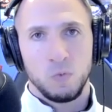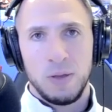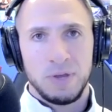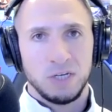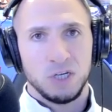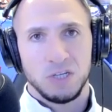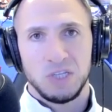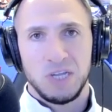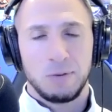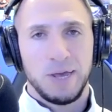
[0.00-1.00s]
women
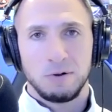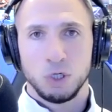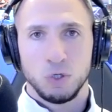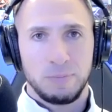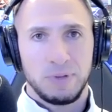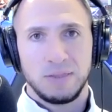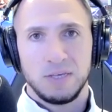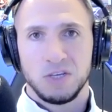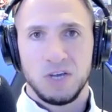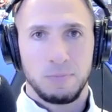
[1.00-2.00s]
just need better treatment in
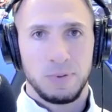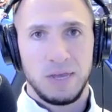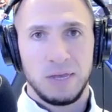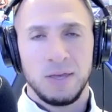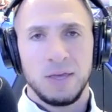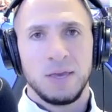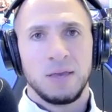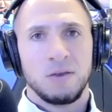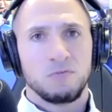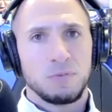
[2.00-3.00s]
this company
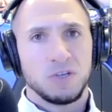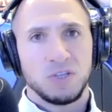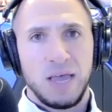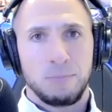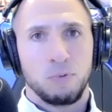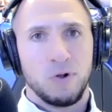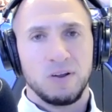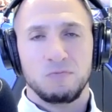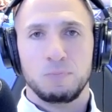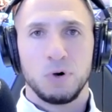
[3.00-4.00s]
from the
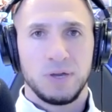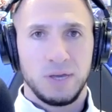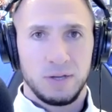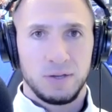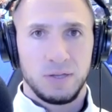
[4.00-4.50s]
standpoint of booking.